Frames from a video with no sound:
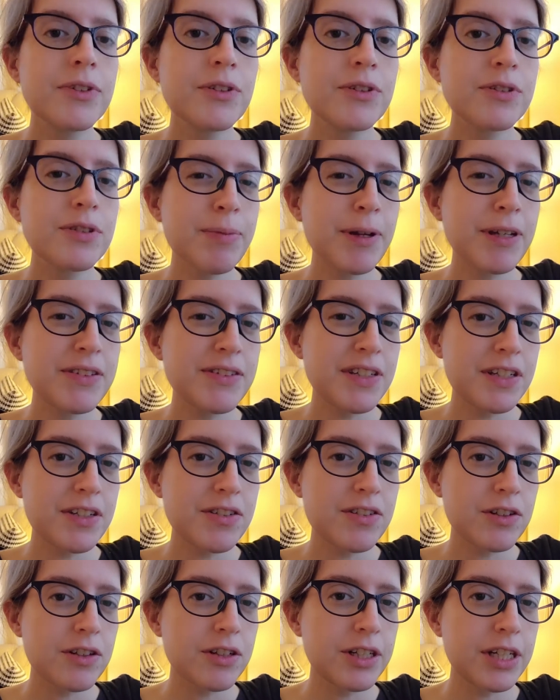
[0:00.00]
So it's about
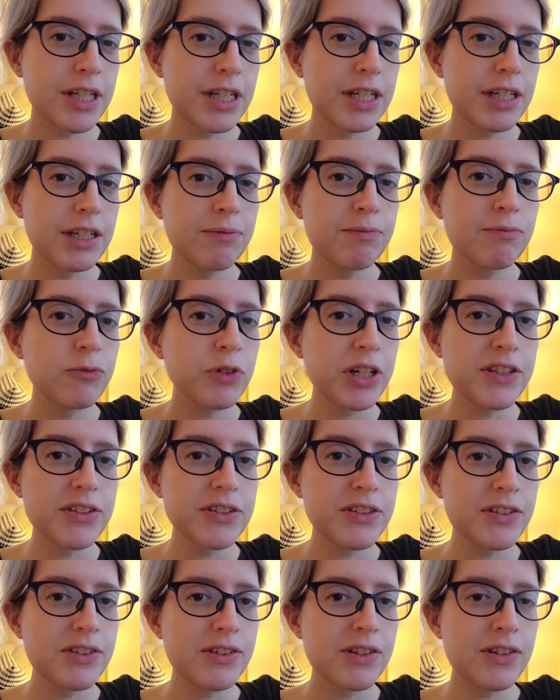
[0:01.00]
6:30. Rice
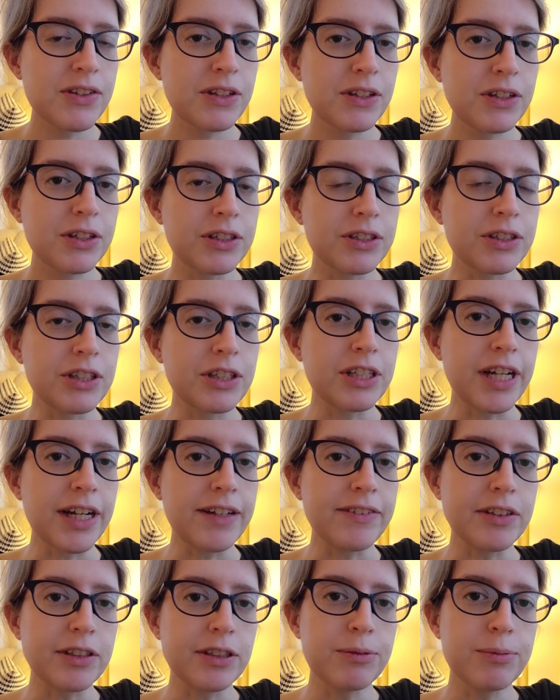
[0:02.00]
is in the cooker. I
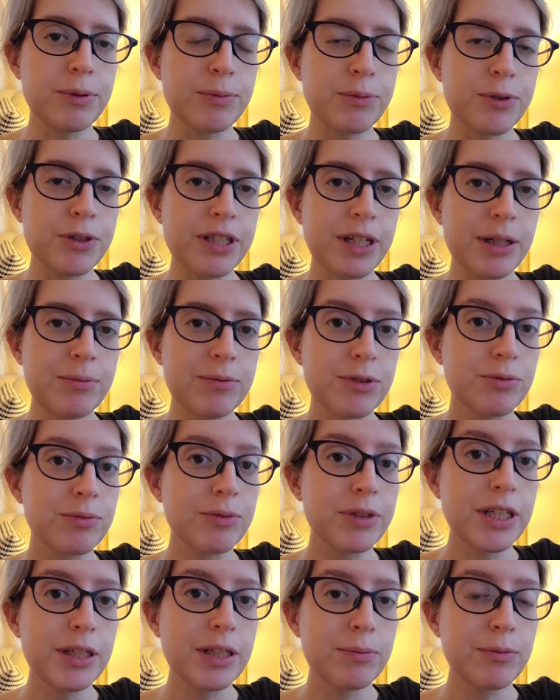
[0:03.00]
have a little bit more time to
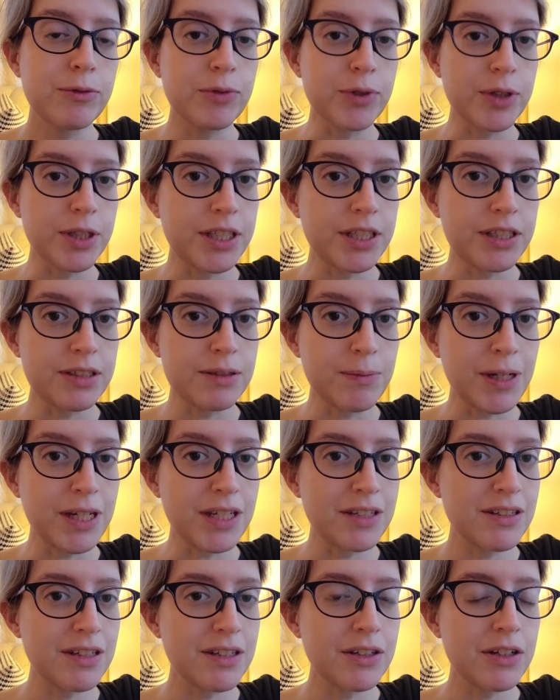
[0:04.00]
read before I need to
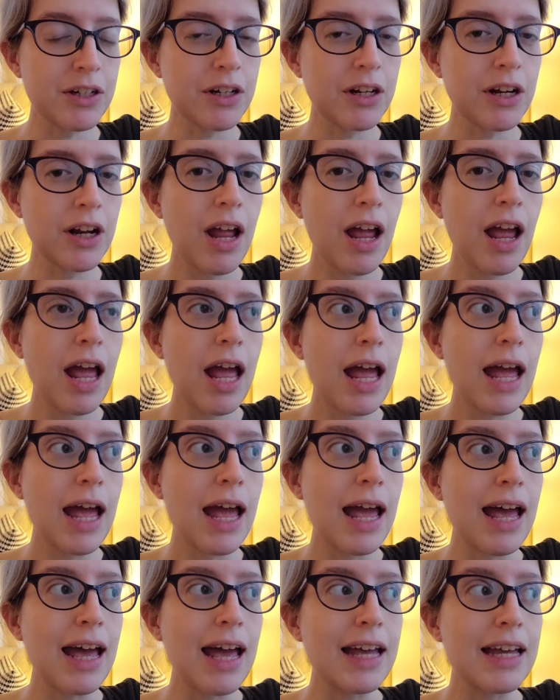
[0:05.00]
make dinner.
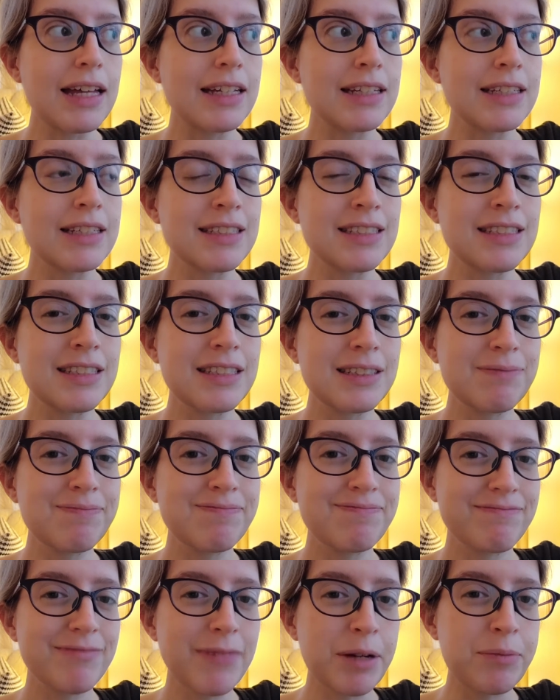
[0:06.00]
And
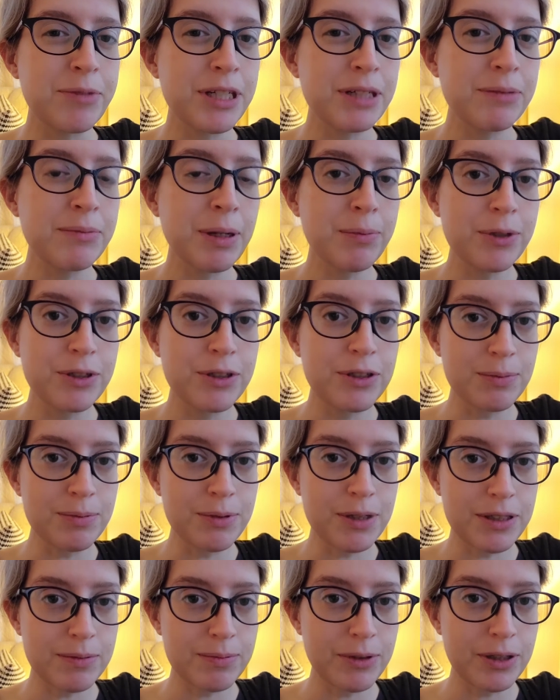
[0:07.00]
I'm reading my BookTube
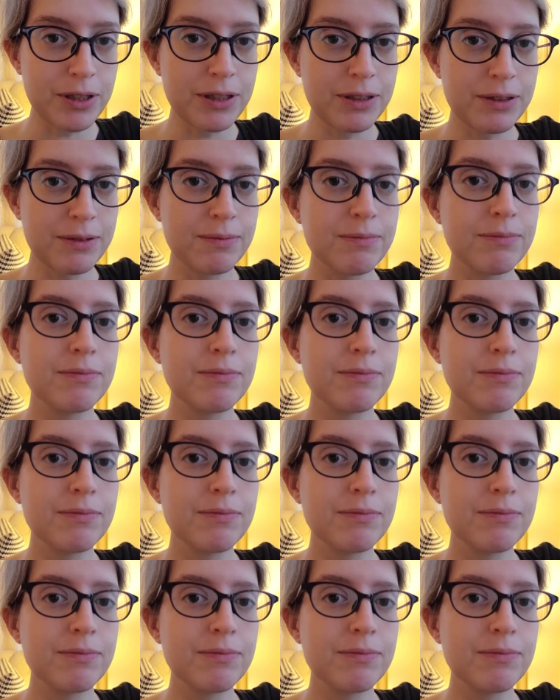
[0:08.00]
prize book,